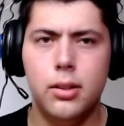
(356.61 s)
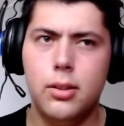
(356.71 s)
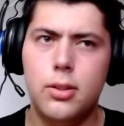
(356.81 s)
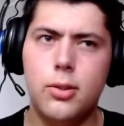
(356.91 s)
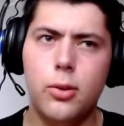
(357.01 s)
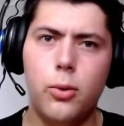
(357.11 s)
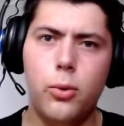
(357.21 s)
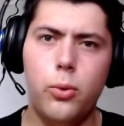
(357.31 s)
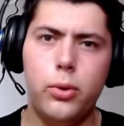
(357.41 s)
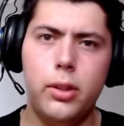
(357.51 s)

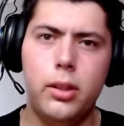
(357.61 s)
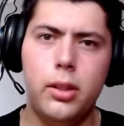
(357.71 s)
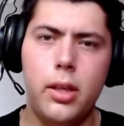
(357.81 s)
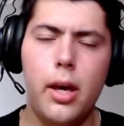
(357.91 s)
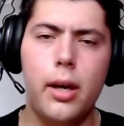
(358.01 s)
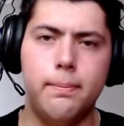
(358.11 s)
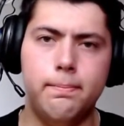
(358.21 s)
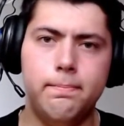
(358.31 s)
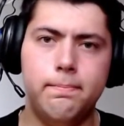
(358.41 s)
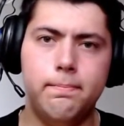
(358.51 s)
So, yeah.
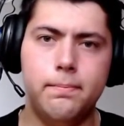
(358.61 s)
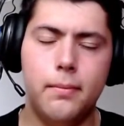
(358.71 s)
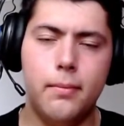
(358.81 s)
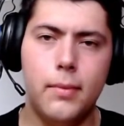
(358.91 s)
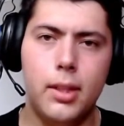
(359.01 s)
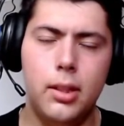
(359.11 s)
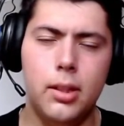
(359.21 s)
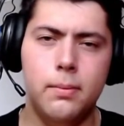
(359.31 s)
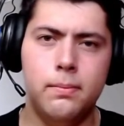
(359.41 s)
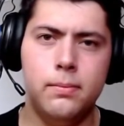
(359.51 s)
Yeah.